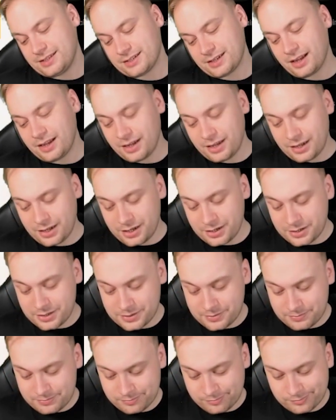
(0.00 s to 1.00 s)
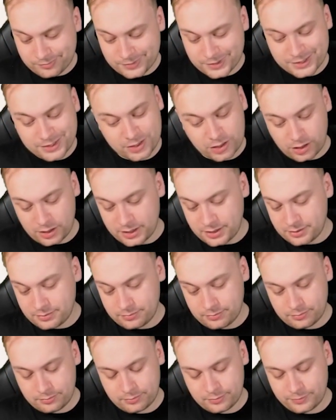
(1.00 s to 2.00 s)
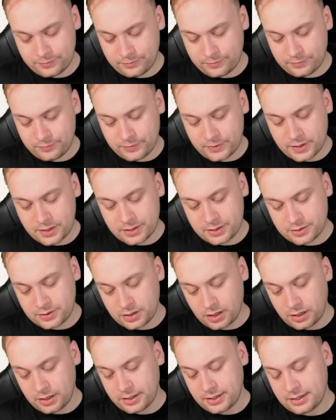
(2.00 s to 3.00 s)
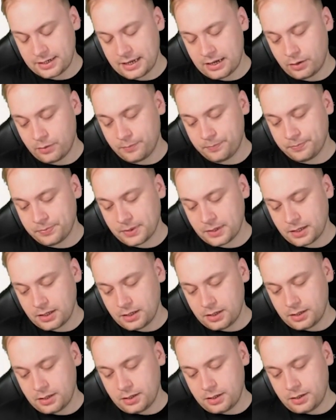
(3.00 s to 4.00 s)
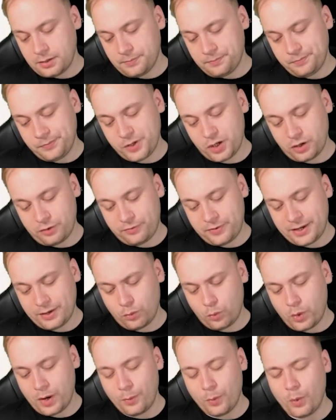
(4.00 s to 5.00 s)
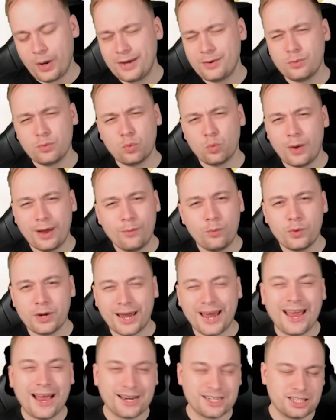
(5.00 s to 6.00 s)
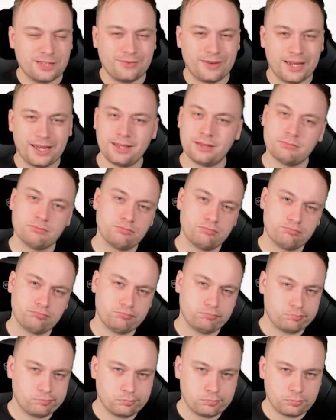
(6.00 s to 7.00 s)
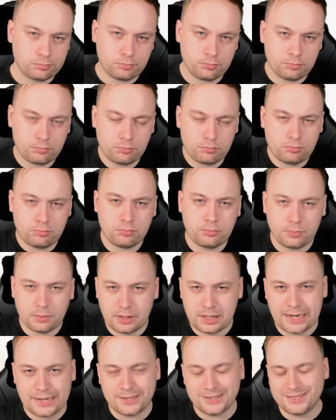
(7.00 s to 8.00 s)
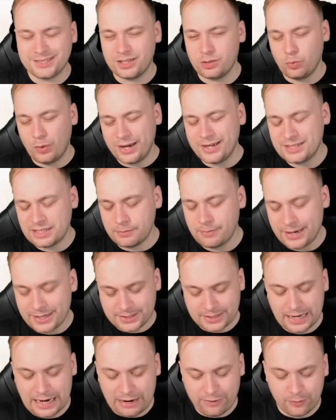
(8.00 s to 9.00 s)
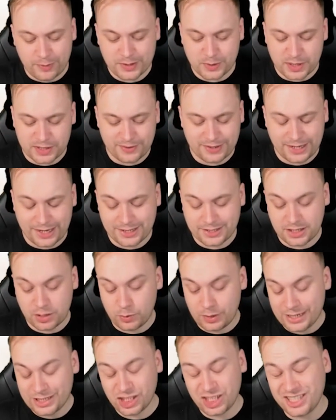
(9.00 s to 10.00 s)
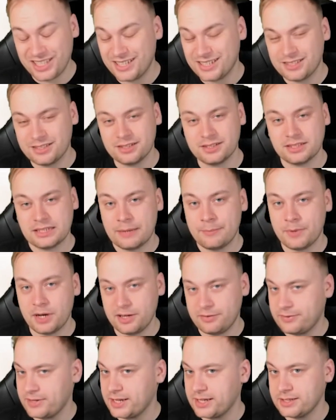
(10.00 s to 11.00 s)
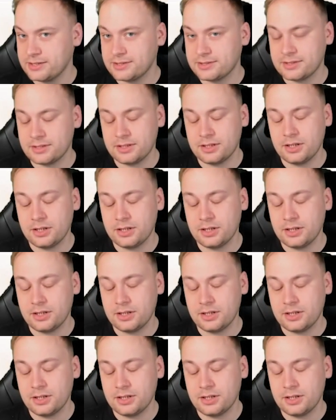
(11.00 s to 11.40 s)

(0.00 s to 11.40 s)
card, solid. Solid. Now, you got to think, when would I activate Lancia? When is the best time for me to activate Lancia? Well, actually, it's in the standby phase,